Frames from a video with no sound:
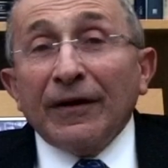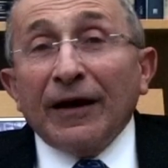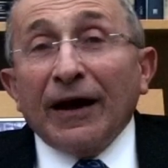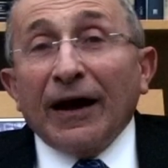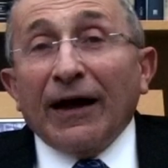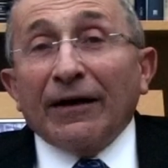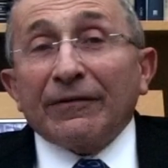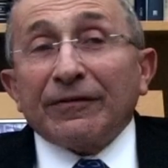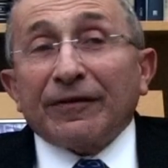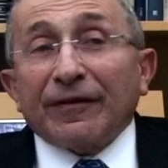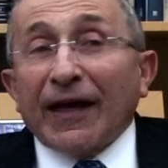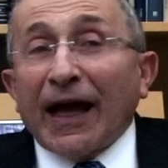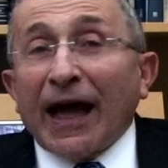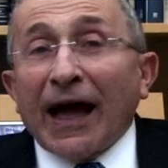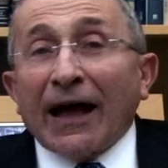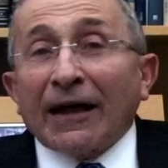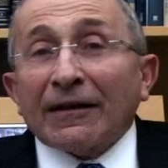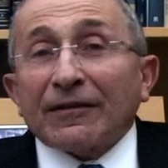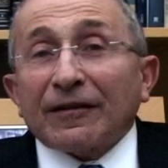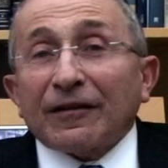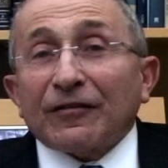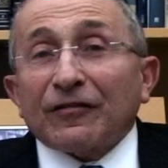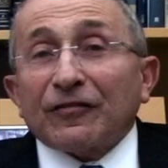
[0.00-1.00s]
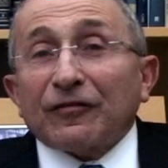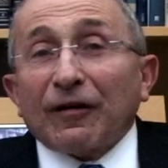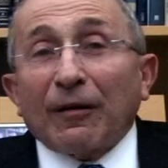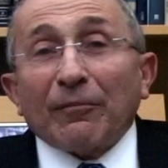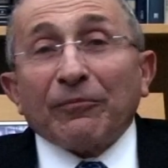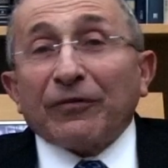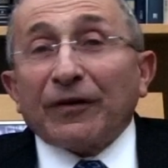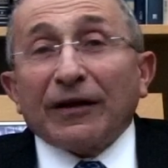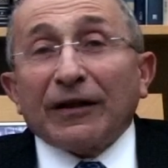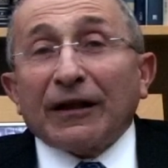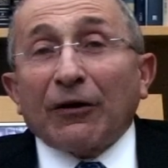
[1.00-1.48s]
And that is
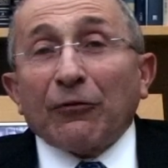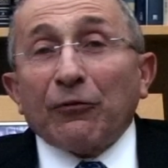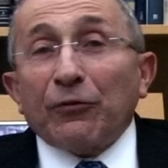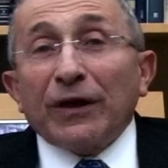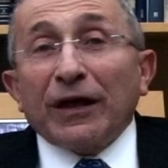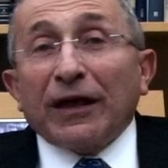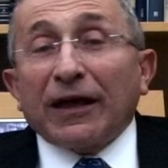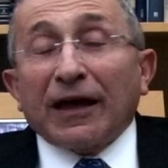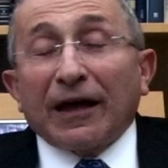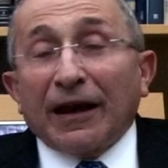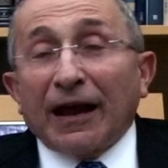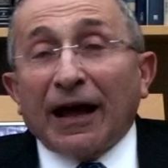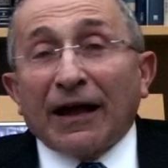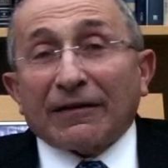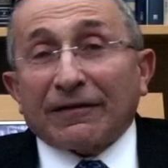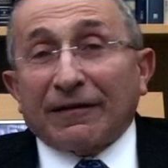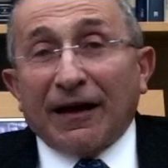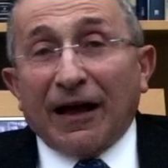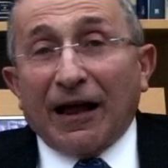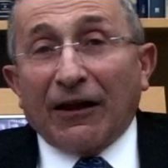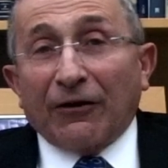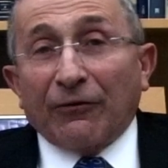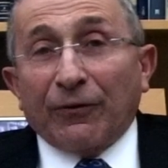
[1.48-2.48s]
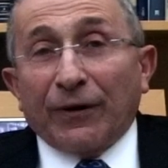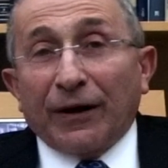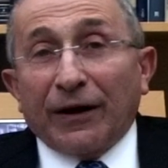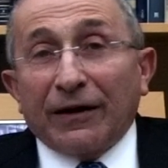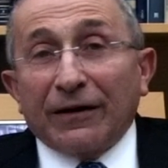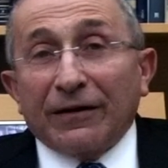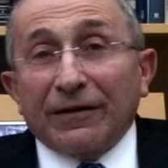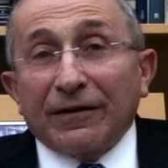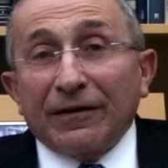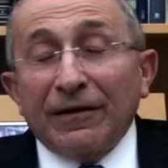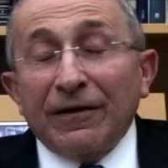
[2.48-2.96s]
something that we cannot
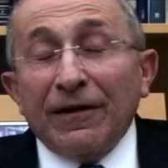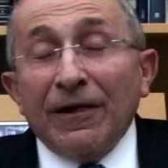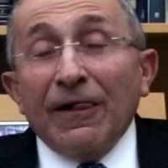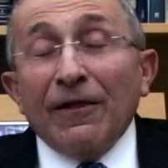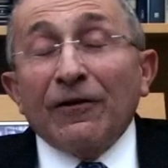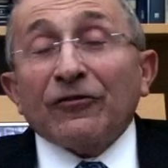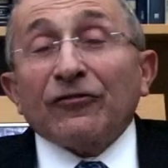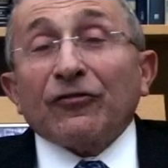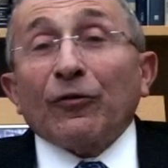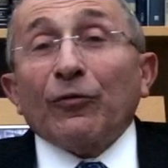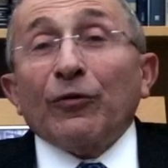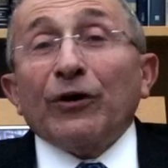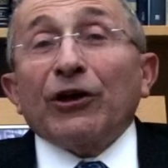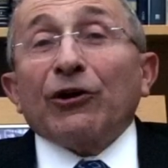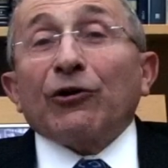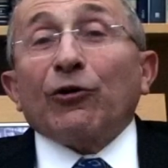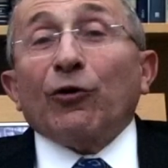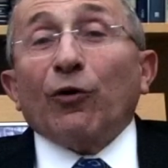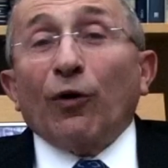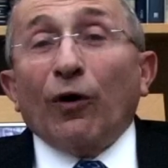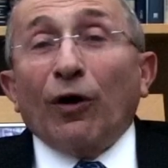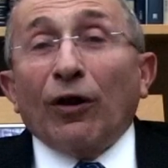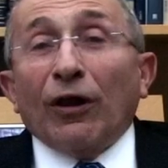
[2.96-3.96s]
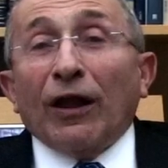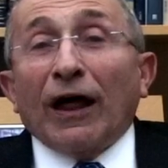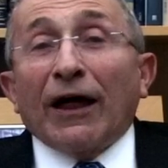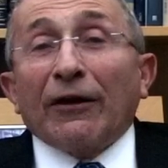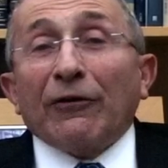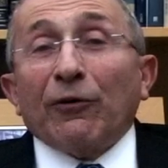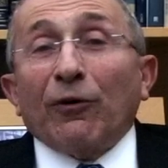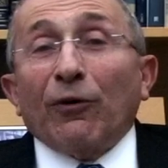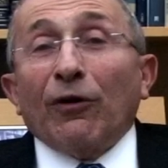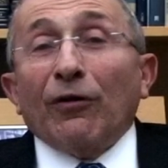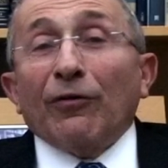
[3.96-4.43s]
tolerate. So we call
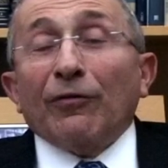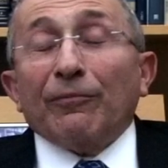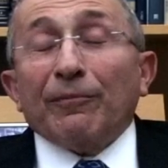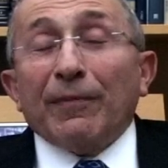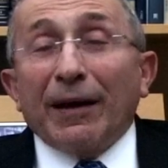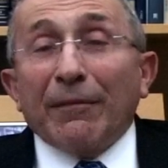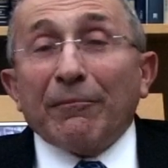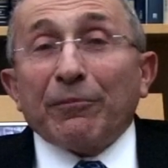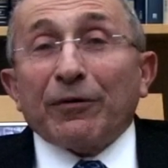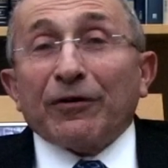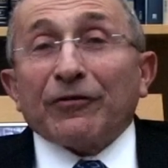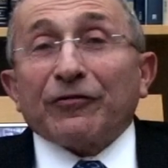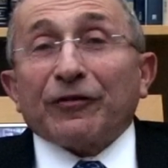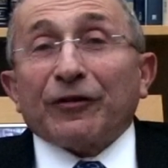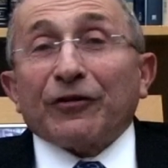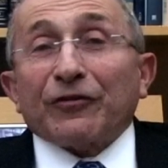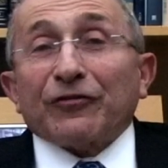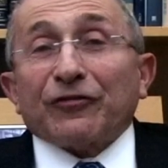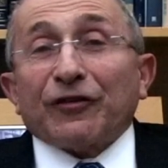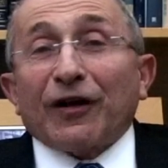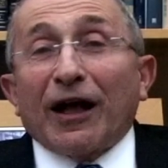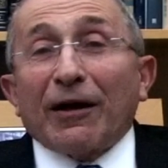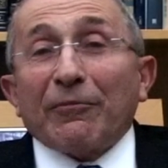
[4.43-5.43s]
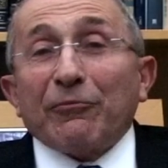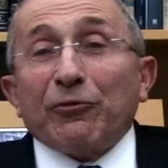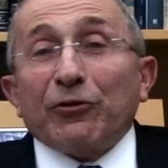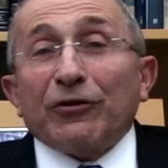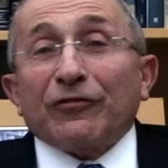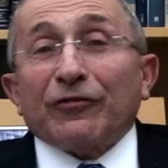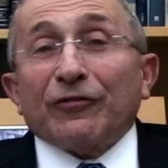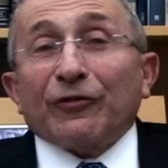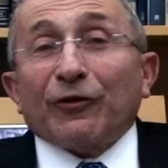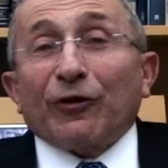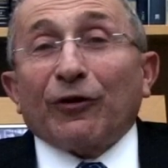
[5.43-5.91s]
on all members of the Simon
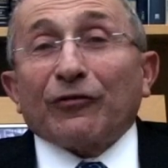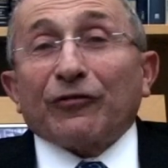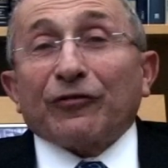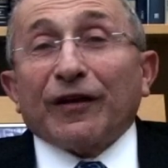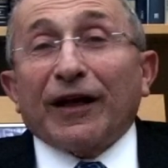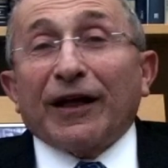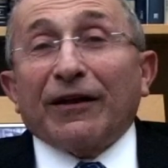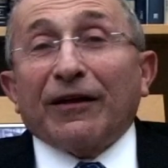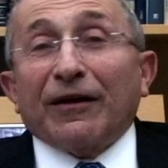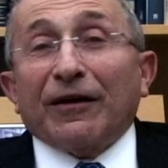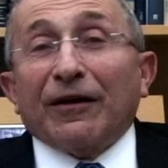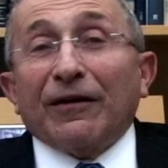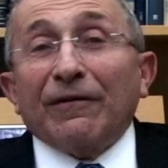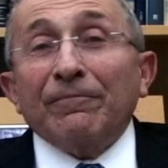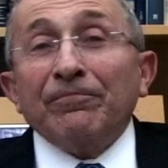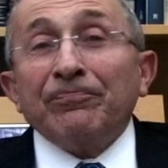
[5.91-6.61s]
Wiesenthal Center,